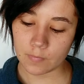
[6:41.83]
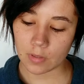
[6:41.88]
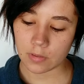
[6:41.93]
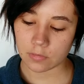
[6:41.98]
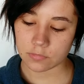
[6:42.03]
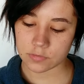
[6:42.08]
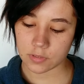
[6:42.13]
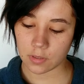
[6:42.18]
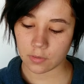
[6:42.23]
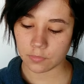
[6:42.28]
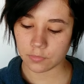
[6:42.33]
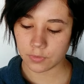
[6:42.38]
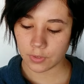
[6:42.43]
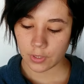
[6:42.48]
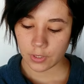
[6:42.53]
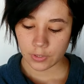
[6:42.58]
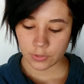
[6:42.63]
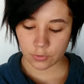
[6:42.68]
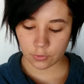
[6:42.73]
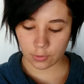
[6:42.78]
So
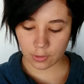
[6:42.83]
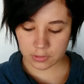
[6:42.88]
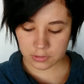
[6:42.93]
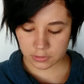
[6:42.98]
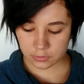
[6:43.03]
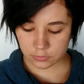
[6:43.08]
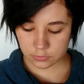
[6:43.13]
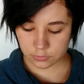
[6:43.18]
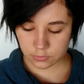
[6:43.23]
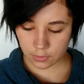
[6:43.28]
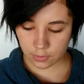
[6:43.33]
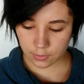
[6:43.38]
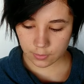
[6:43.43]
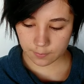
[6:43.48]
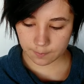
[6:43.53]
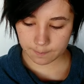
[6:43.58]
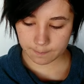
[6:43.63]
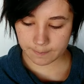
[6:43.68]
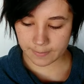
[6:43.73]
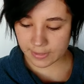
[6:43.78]
you're going to
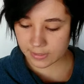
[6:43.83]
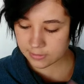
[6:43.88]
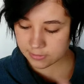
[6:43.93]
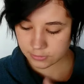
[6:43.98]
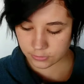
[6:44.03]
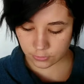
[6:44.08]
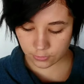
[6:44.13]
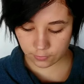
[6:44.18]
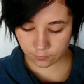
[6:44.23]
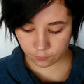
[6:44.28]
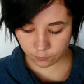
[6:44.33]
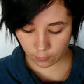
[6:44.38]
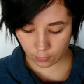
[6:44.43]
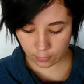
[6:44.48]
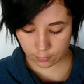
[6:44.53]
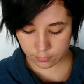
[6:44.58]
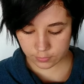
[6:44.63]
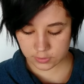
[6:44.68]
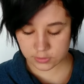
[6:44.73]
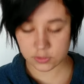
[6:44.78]
mix, you can follow
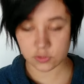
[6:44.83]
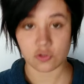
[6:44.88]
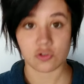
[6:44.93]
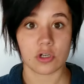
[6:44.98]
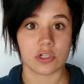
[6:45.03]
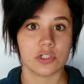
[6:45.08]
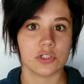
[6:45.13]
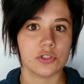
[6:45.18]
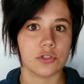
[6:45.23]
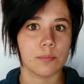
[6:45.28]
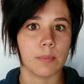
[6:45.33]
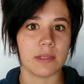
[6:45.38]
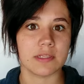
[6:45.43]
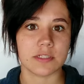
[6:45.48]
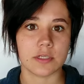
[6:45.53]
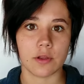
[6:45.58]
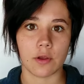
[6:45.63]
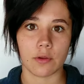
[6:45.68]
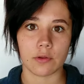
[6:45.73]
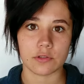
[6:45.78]
these instructions. You're
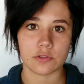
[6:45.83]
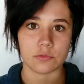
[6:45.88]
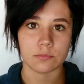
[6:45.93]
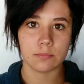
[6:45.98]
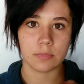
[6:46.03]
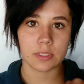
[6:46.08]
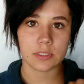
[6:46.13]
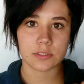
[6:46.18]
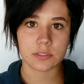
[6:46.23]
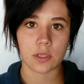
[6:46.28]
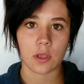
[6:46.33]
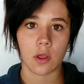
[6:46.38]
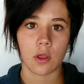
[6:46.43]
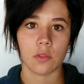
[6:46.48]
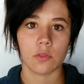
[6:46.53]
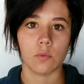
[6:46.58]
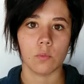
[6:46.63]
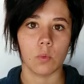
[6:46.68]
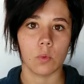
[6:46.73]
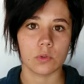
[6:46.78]
basically going to mix
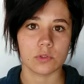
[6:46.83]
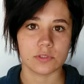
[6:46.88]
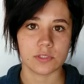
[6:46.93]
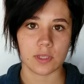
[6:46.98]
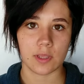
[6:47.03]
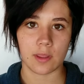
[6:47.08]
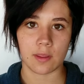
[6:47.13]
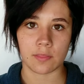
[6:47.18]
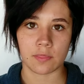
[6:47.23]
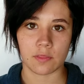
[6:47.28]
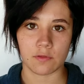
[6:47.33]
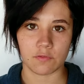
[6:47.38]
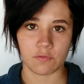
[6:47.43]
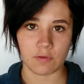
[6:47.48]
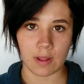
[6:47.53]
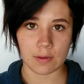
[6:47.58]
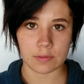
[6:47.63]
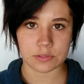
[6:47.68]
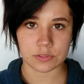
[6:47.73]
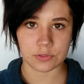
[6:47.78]
the water and the
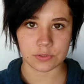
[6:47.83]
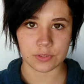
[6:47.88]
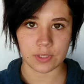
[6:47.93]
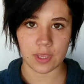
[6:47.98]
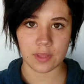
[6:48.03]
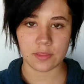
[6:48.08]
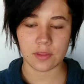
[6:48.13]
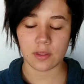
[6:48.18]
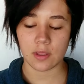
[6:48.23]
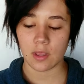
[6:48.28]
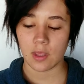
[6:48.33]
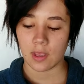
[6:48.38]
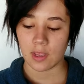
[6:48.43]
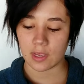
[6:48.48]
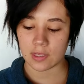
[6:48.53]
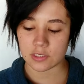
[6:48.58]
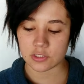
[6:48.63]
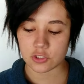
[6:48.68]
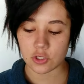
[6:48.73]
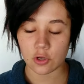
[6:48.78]
flour together,
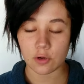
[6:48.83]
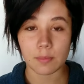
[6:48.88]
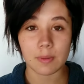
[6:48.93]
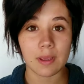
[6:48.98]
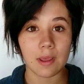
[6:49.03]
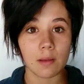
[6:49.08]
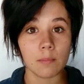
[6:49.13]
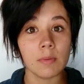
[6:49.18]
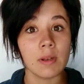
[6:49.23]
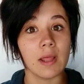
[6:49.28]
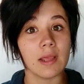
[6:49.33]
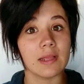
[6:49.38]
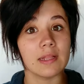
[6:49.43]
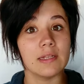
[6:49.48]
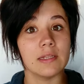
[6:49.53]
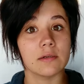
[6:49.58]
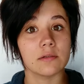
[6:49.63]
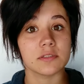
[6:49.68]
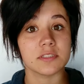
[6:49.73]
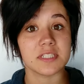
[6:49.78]
and it's going to become like a
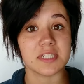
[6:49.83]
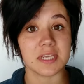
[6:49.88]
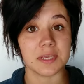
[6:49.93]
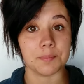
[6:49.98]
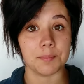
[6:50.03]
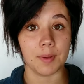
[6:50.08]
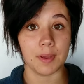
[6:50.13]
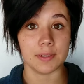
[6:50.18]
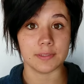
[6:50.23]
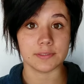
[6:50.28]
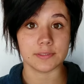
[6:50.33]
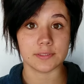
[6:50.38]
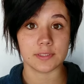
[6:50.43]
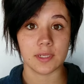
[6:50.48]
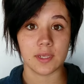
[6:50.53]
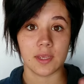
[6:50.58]
little sticky paste